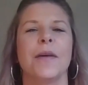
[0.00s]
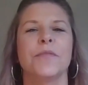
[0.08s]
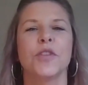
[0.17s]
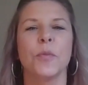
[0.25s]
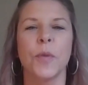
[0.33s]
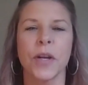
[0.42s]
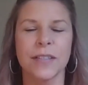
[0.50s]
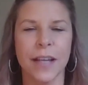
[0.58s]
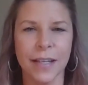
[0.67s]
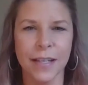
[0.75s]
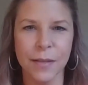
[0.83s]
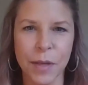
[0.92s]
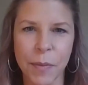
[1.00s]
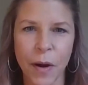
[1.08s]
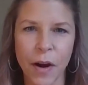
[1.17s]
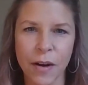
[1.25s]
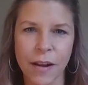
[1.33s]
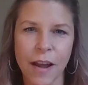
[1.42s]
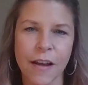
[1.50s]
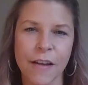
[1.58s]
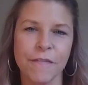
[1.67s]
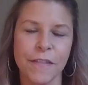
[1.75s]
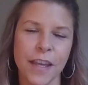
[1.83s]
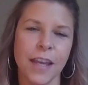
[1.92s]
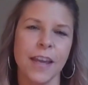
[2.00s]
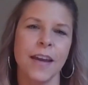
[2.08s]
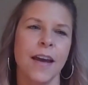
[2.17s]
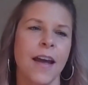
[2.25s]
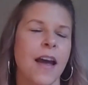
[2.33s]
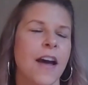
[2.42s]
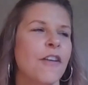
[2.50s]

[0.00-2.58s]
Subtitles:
Super excited to be part of the